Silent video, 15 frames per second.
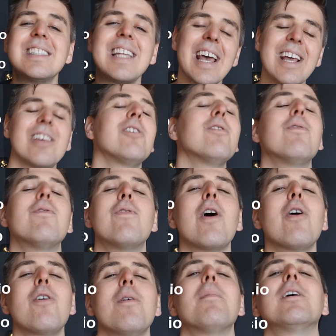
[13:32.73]
Thank you
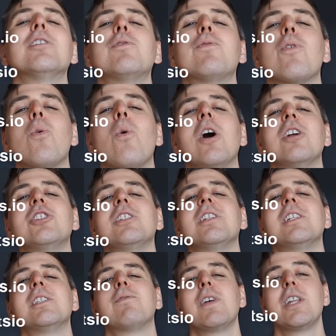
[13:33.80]
very much for
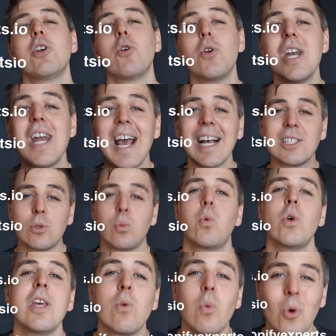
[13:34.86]
watching this video.
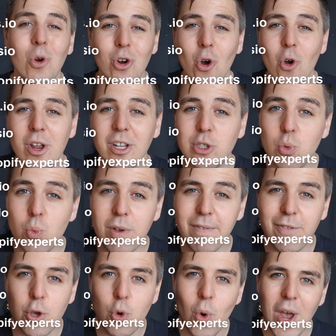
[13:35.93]
Next week, we're going to
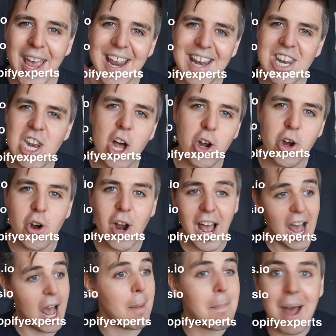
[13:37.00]
review
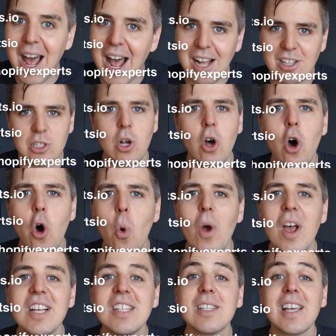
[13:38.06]
another app as
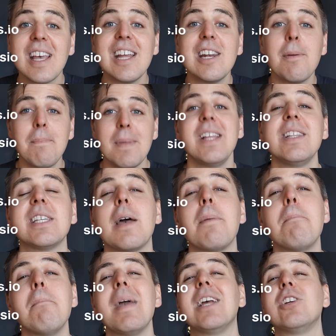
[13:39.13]
always. In the
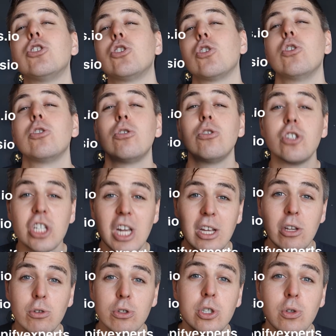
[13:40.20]
meantime, make sure to
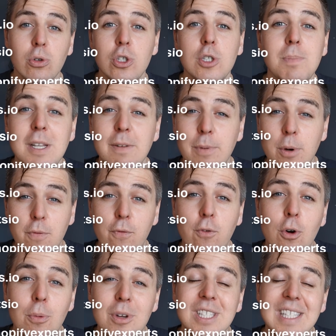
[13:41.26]
check your store speed
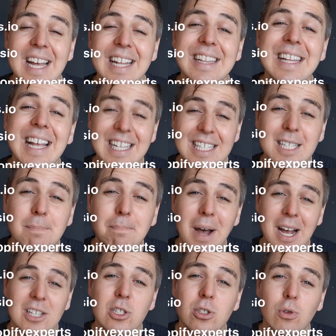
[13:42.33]
performance at
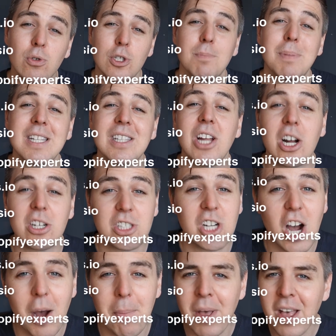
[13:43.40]

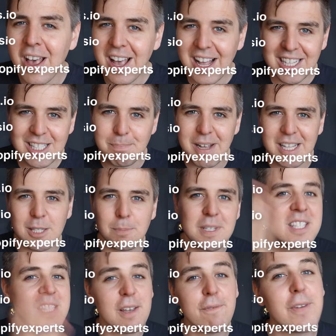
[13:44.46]
testmystorespeed.com. It's made
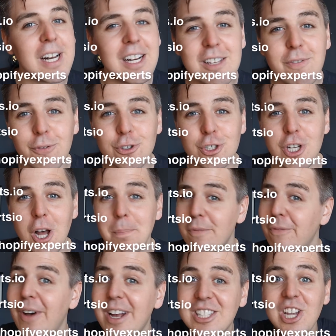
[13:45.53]
specifically for
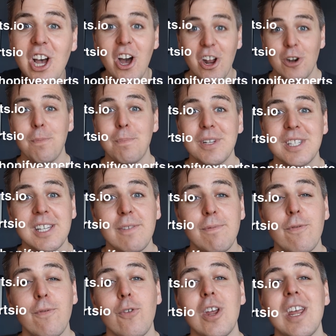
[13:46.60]
Shopify. It's
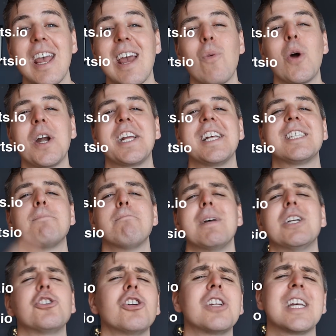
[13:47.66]
100% free, and what gets
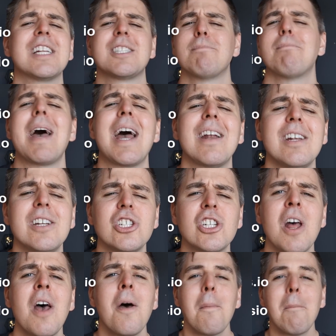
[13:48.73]
measured gets
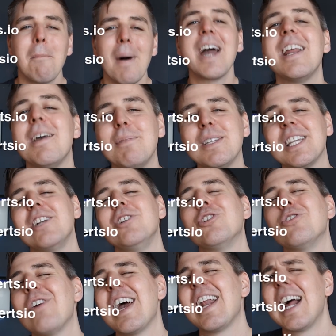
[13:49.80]
managed. My name is
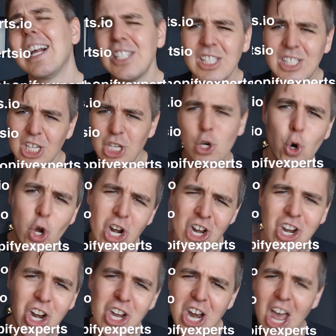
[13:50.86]
Andrew, and I see you
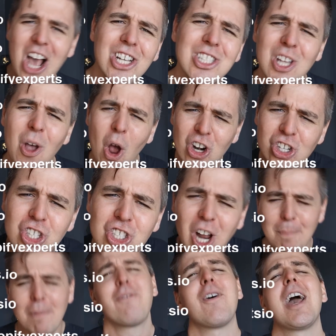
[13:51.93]
in the next
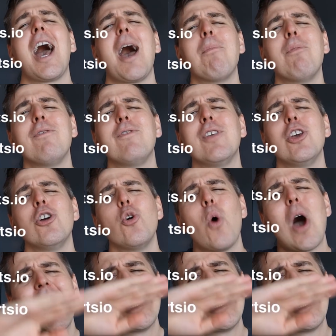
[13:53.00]
Shopify app review.